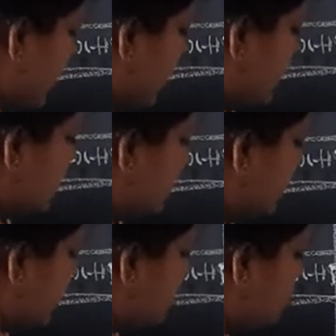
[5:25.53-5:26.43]
as it
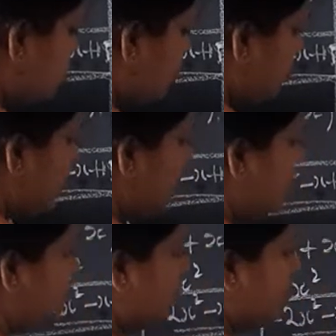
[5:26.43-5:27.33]
is.
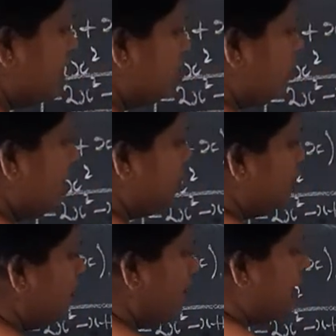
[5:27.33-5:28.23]
2pq. P square
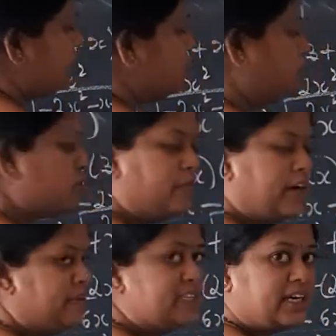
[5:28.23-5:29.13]
q, p q square
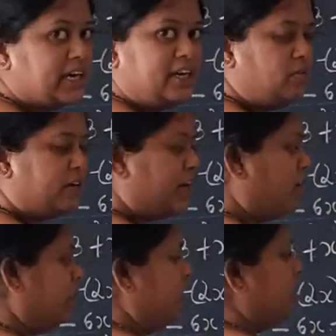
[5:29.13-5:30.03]
means again you
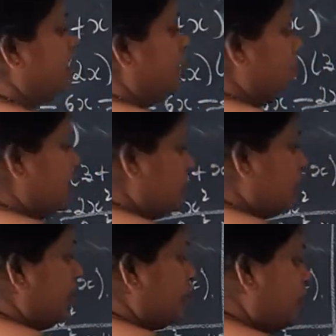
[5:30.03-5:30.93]
cannot add. P
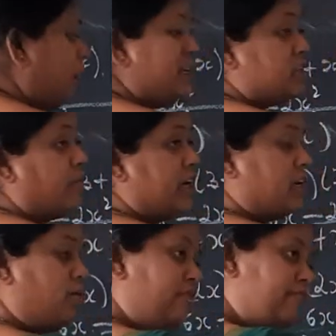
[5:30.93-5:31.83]
square q,
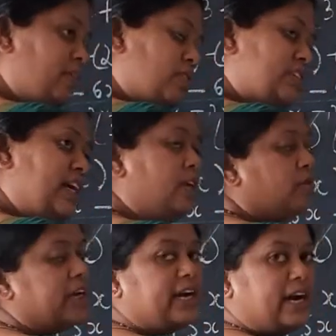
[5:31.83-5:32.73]
if it was there you
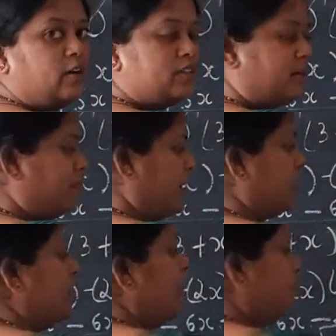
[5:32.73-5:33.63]
can add or
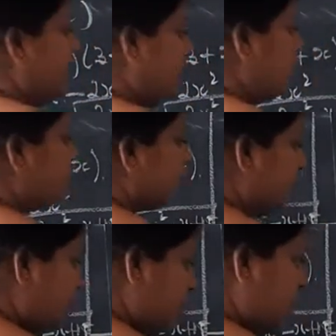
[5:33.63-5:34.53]
subtract.
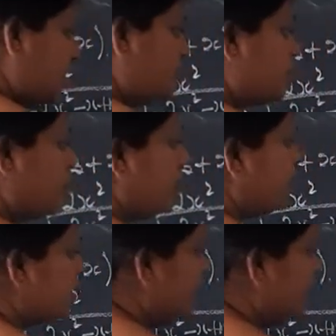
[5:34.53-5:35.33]
PQ square was